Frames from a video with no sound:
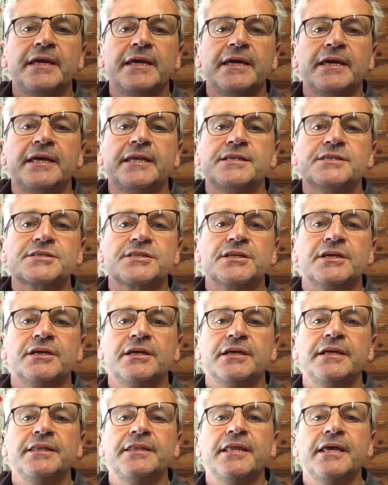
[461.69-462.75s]
insert
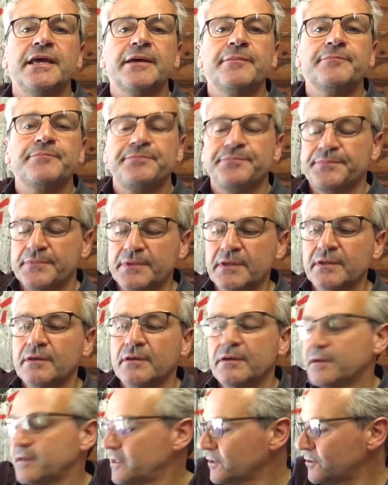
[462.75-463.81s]
in there.
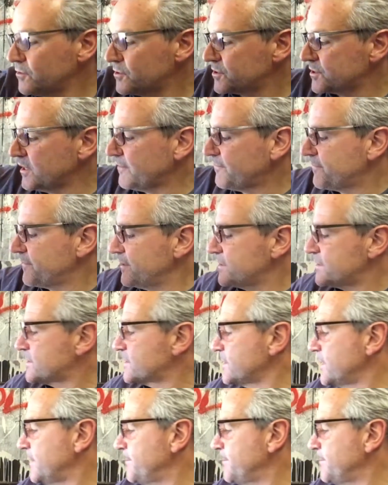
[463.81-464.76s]
Good stuff, this